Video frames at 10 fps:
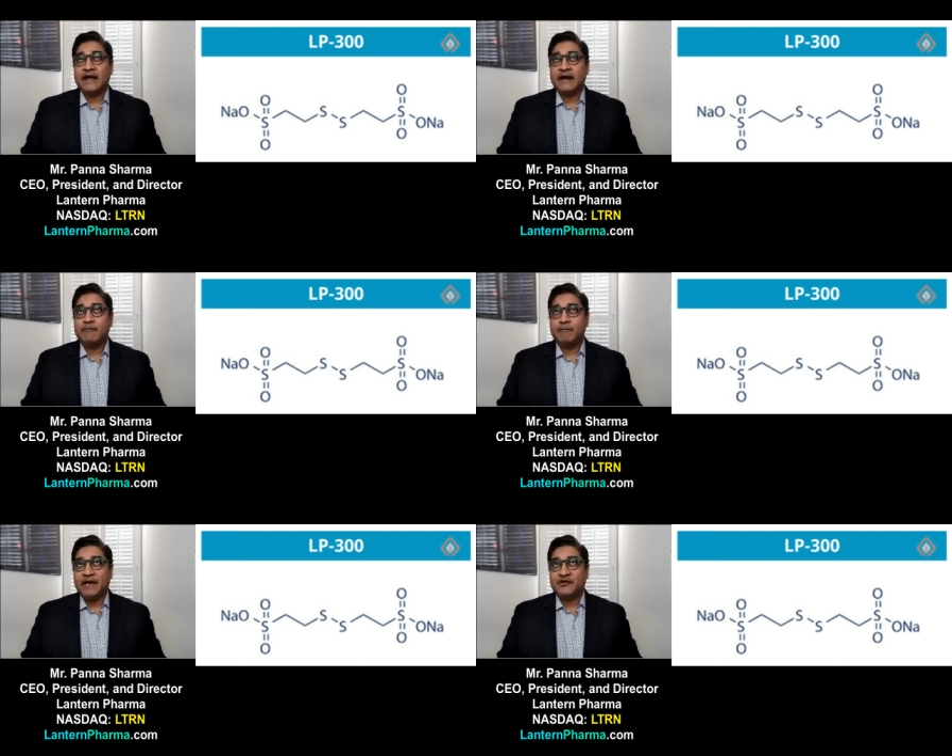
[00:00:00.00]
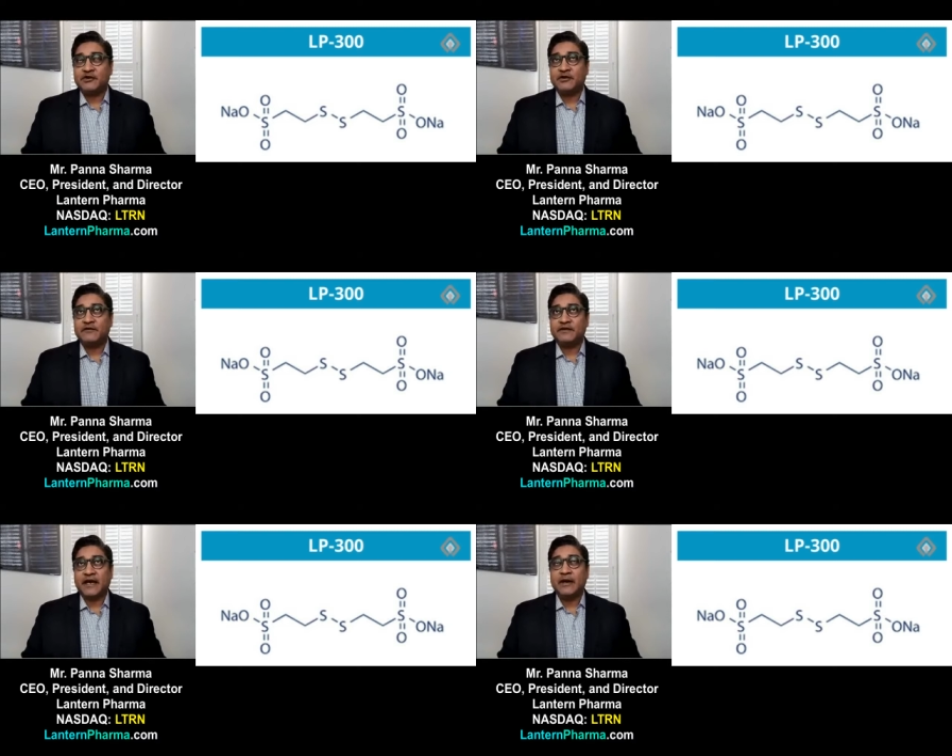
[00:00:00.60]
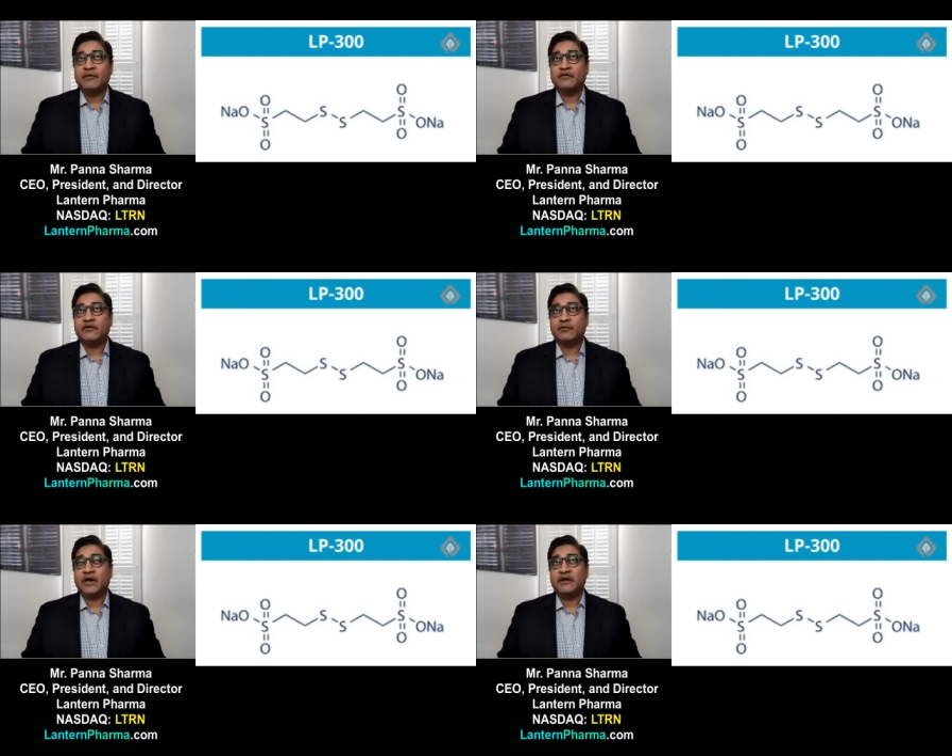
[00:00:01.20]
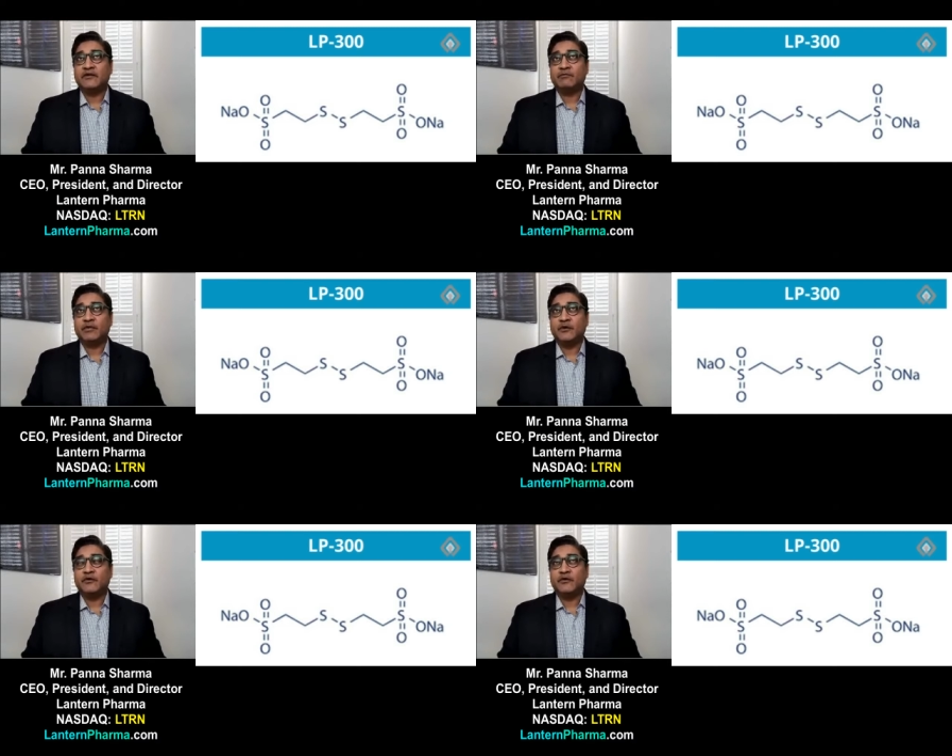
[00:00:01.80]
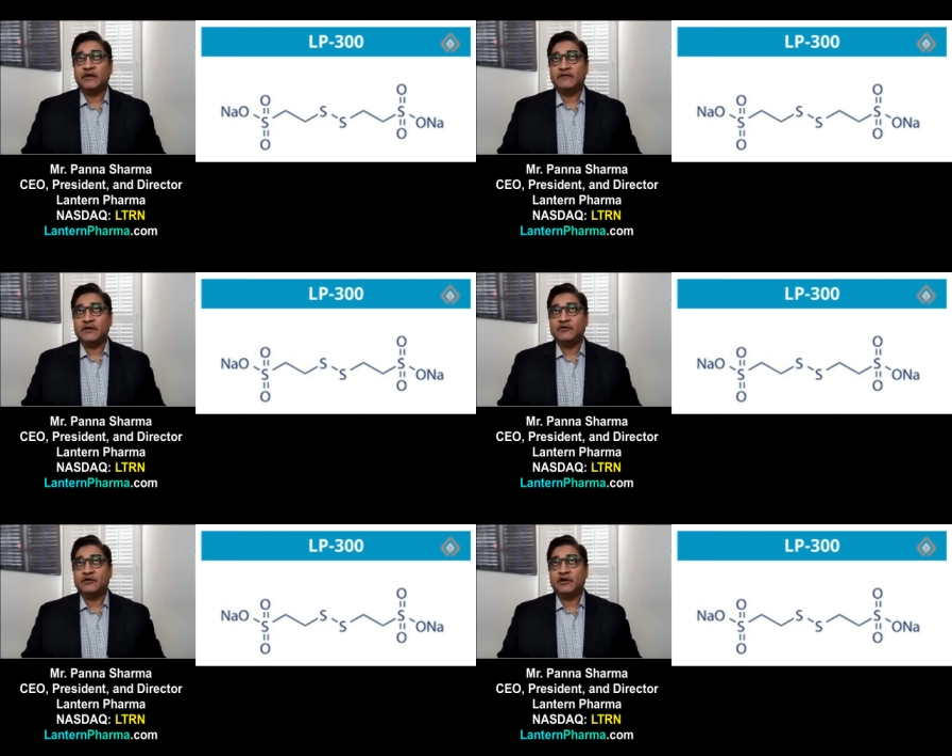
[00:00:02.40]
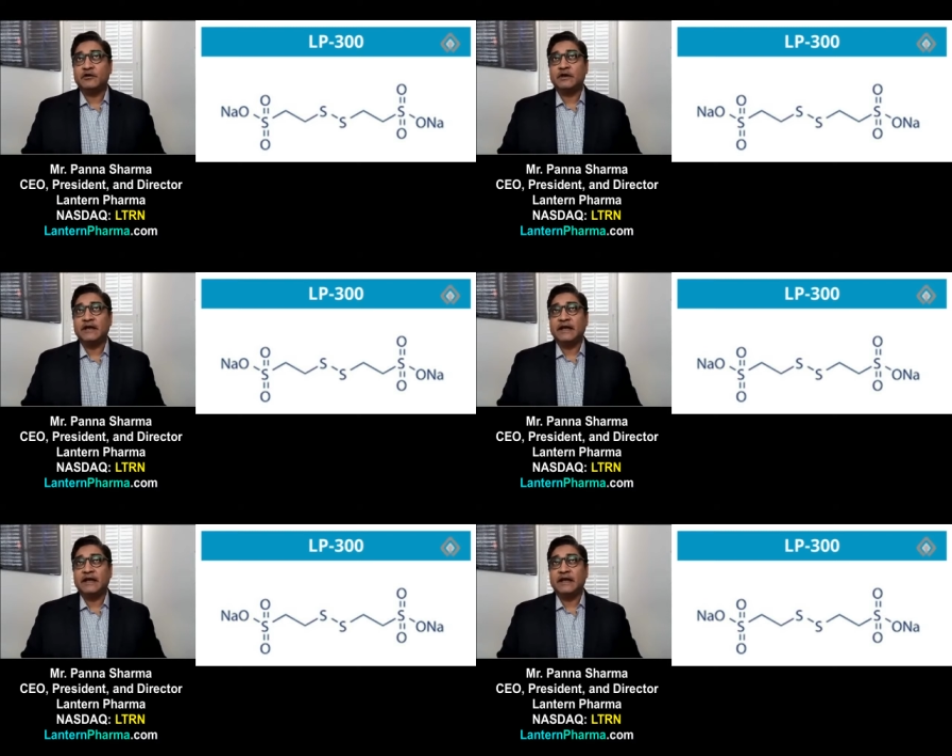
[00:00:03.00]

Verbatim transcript: and measure the type of response both in vitro